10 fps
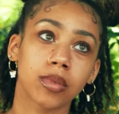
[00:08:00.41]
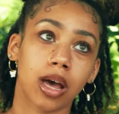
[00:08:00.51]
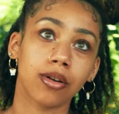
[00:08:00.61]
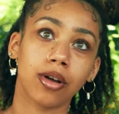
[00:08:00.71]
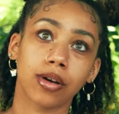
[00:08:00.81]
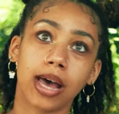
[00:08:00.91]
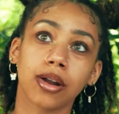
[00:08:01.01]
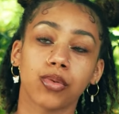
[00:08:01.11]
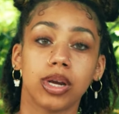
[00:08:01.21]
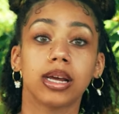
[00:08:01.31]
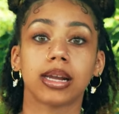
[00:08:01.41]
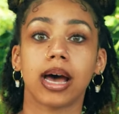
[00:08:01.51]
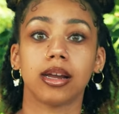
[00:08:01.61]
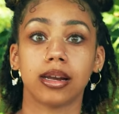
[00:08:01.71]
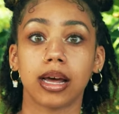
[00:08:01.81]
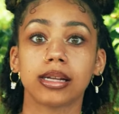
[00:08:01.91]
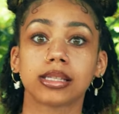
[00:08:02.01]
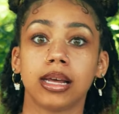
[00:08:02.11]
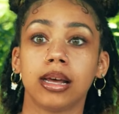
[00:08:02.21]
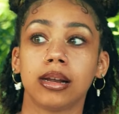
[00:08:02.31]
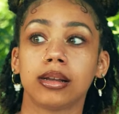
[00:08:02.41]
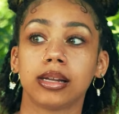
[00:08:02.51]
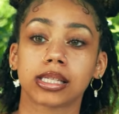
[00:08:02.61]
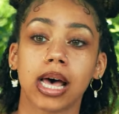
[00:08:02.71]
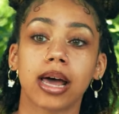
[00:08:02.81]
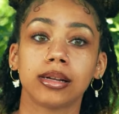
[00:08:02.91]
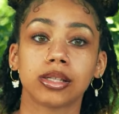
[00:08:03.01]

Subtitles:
I don't know, kind of reigniting that and deciding